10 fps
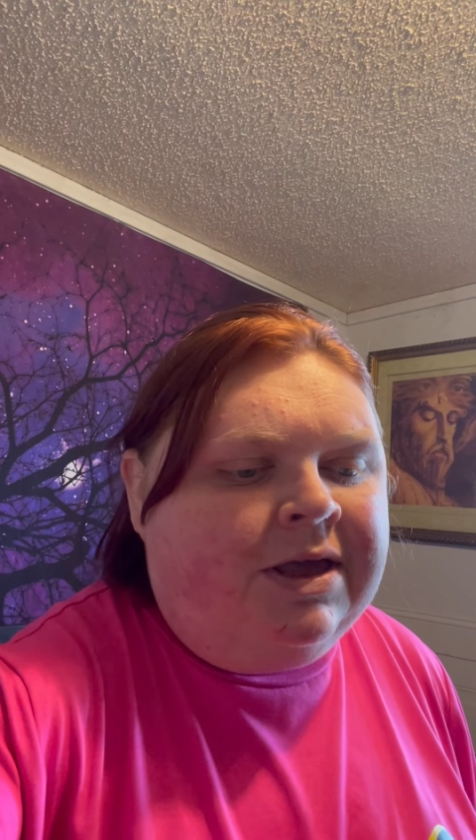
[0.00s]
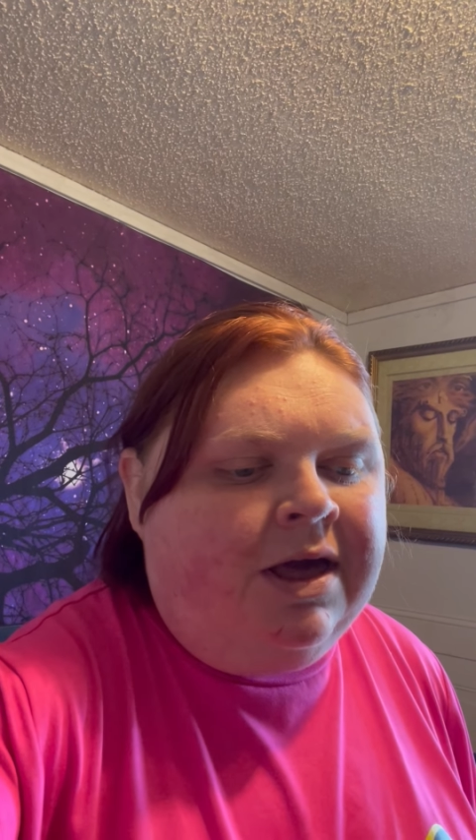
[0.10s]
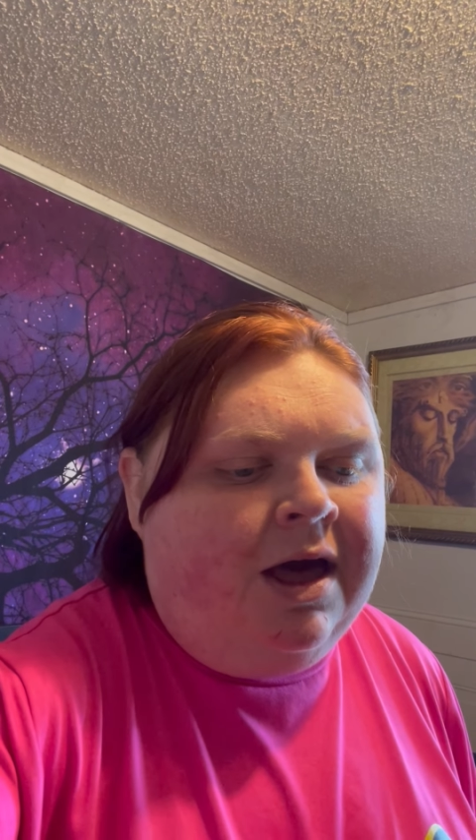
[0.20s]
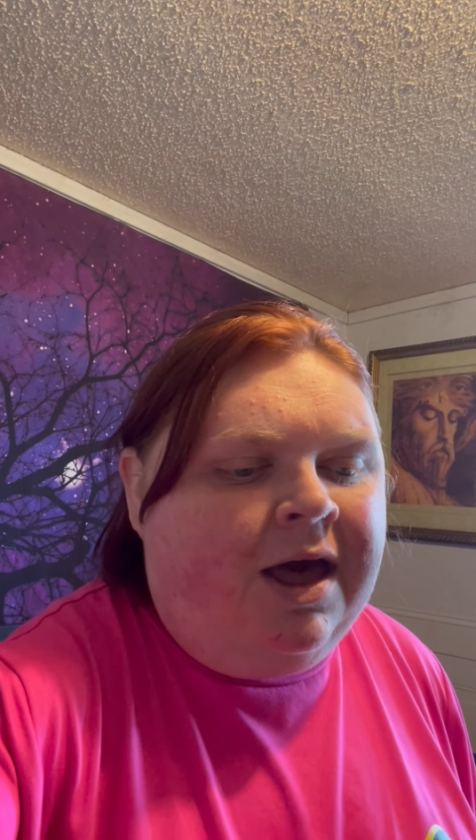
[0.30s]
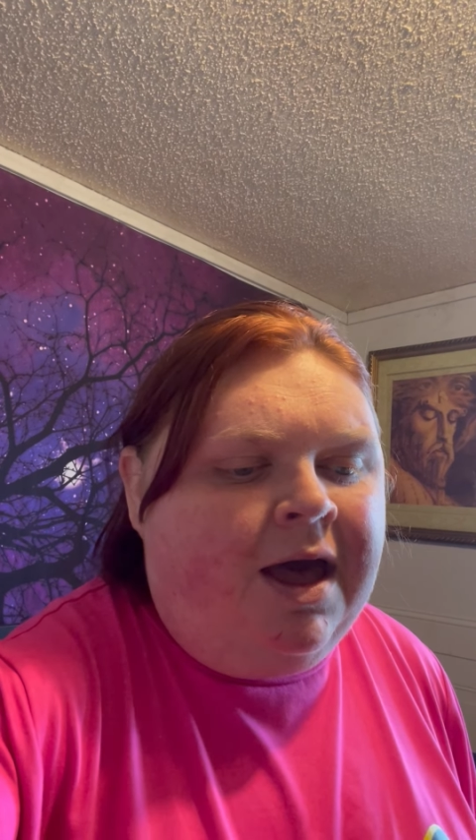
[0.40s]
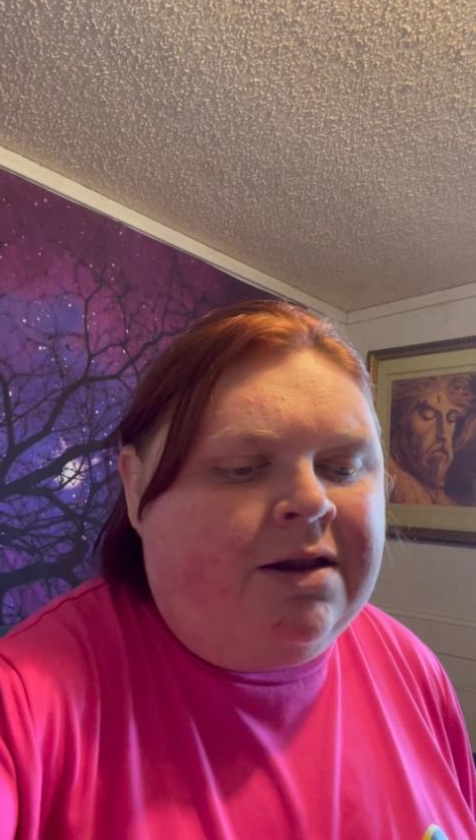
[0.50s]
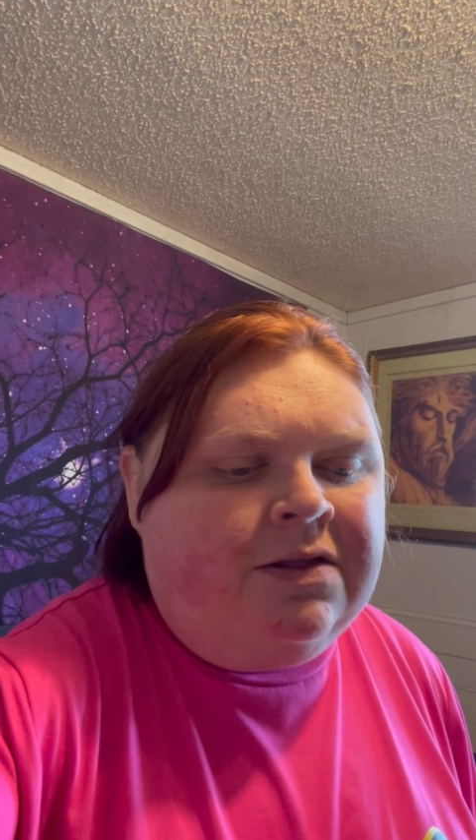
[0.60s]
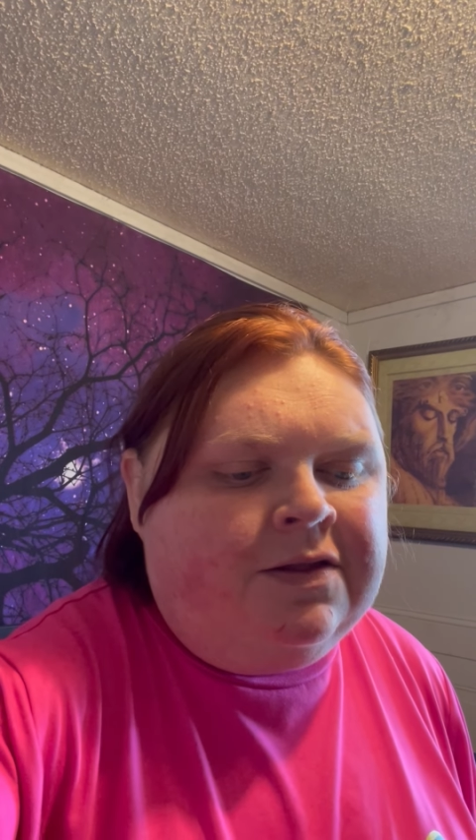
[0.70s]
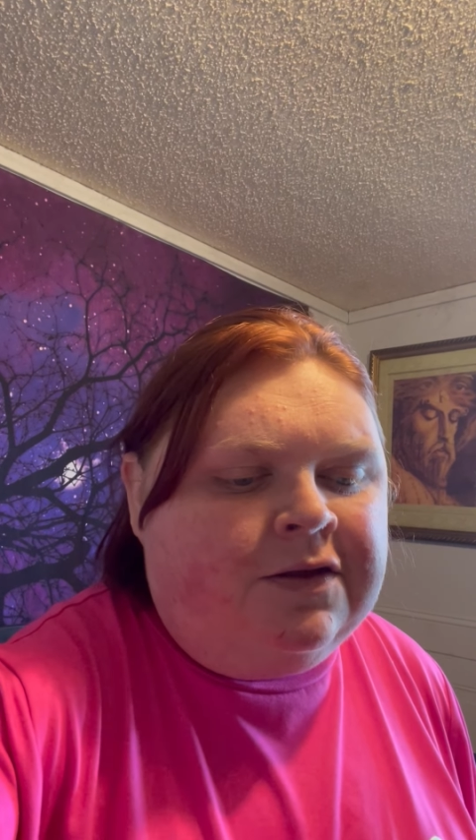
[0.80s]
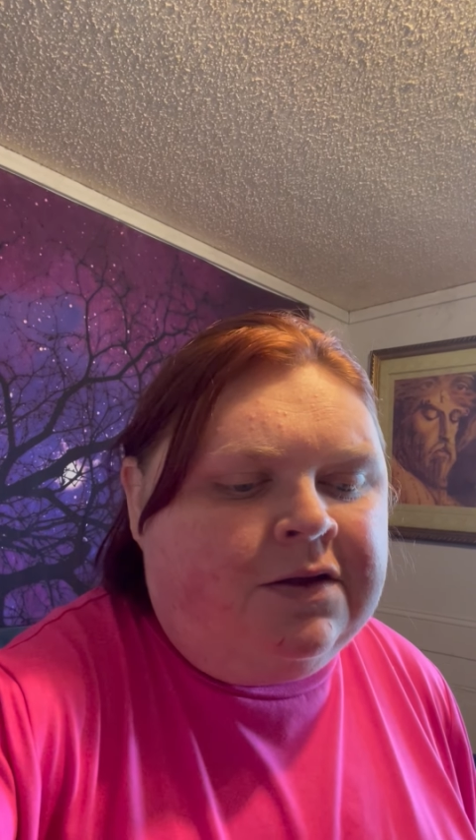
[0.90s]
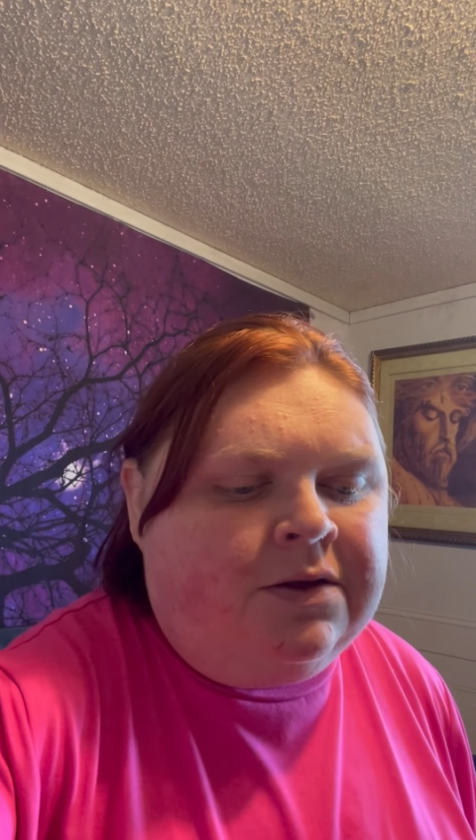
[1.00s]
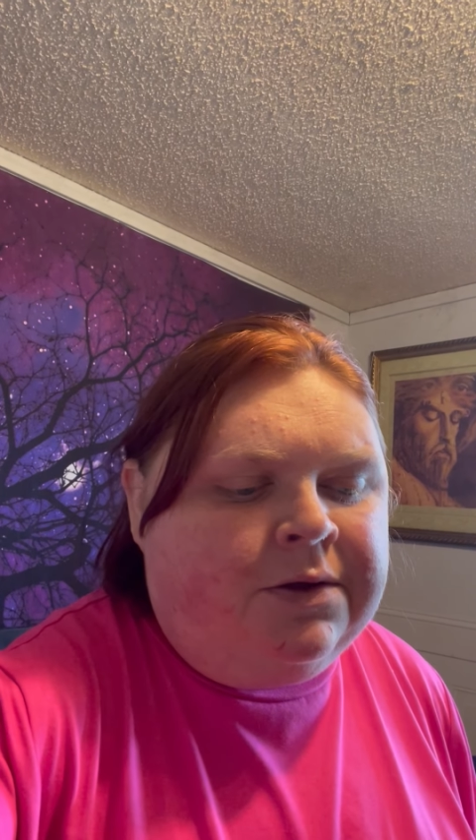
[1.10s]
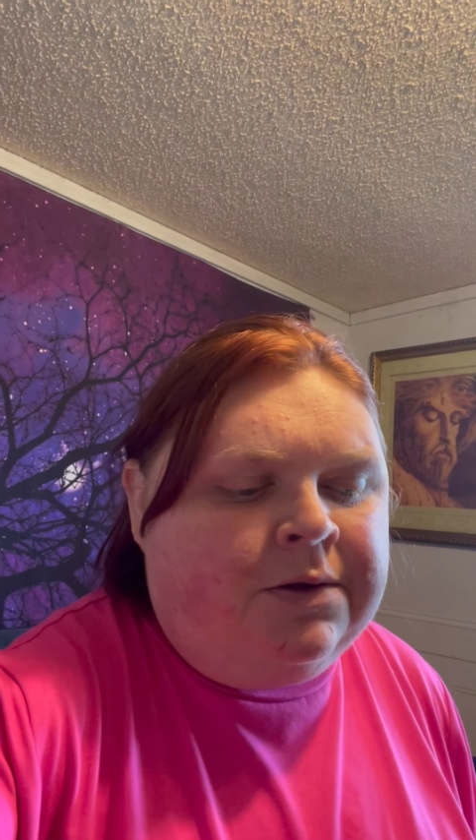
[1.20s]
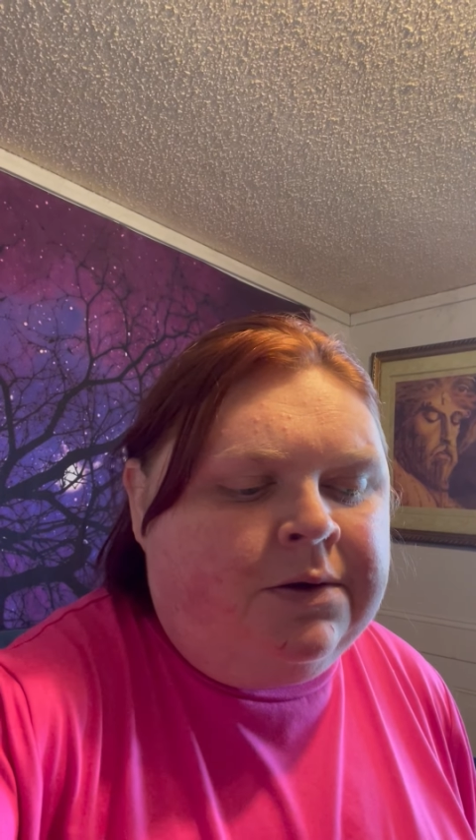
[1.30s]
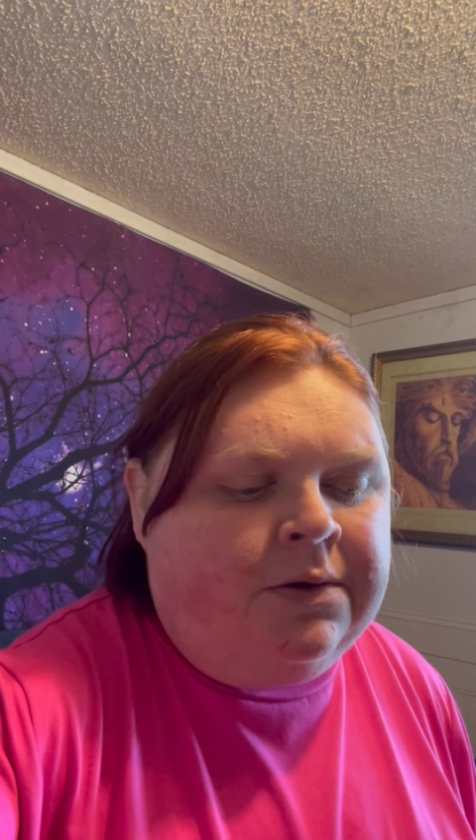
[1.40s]
gotta
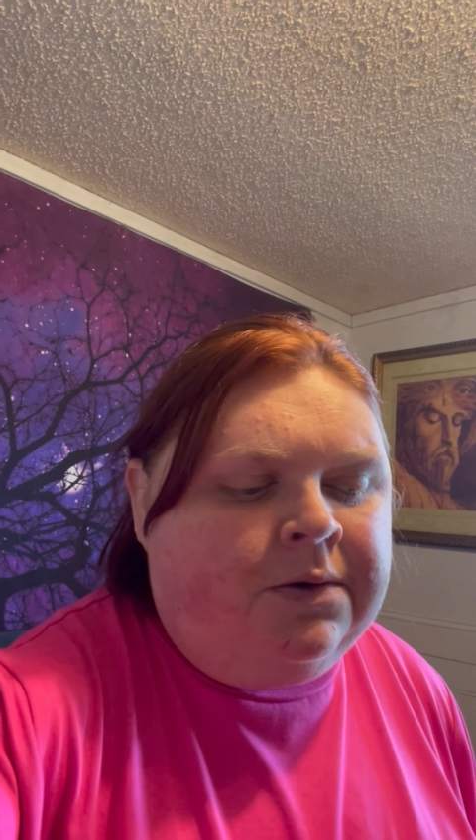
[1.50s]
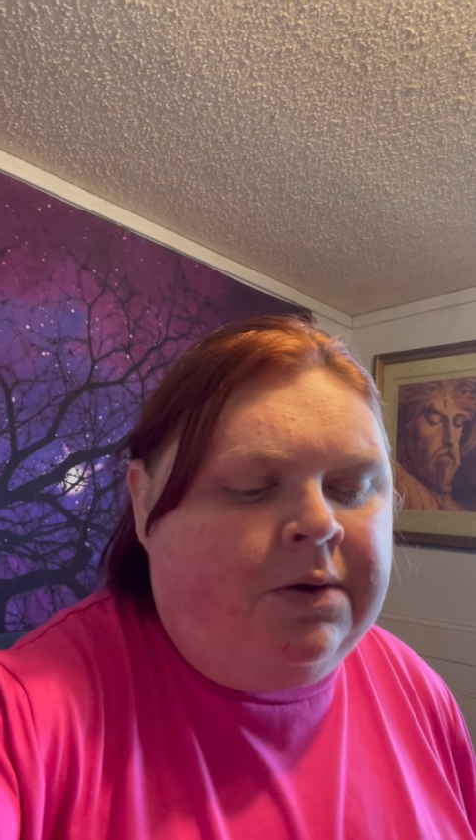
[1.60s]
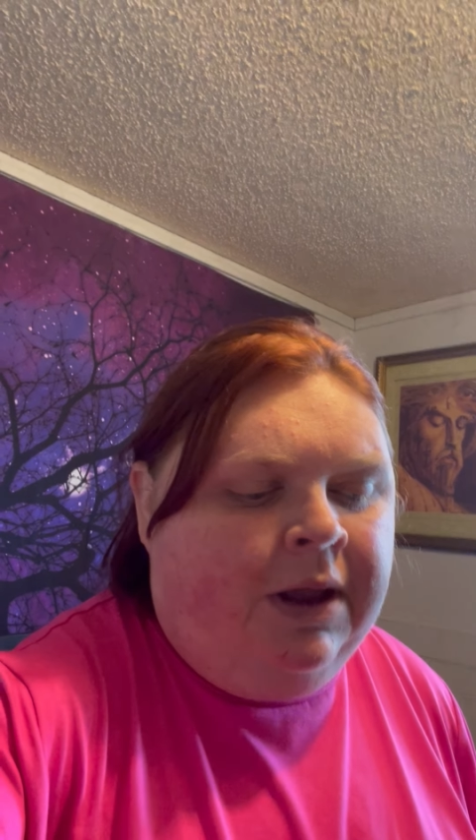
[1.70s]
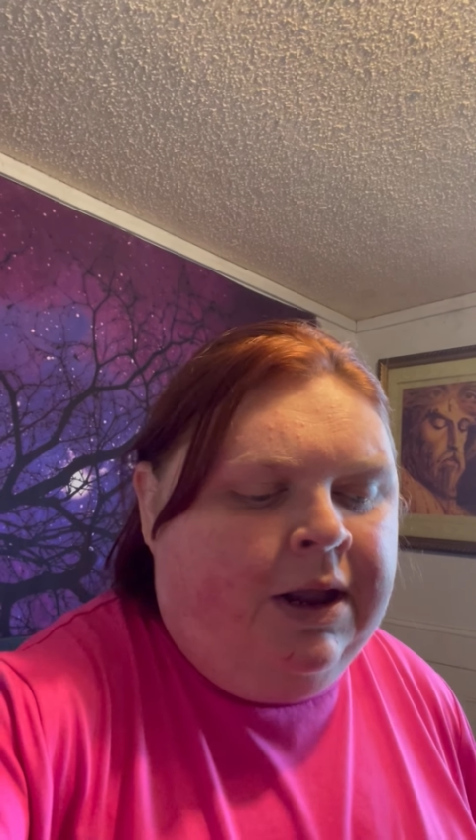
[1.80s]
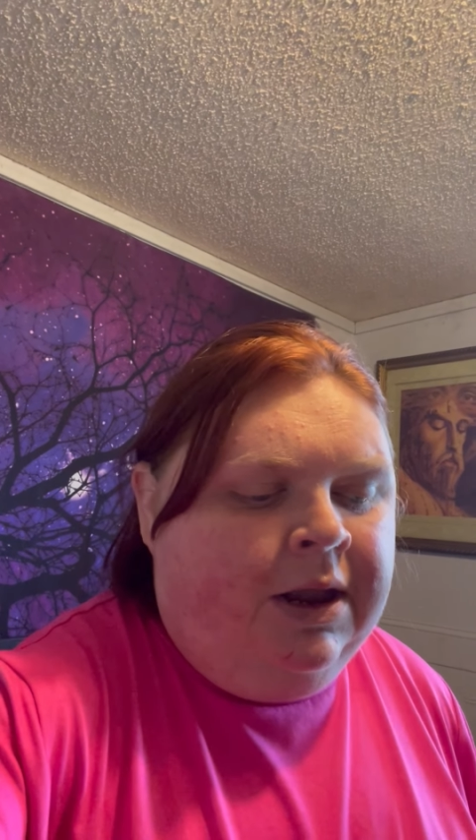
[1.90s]
do.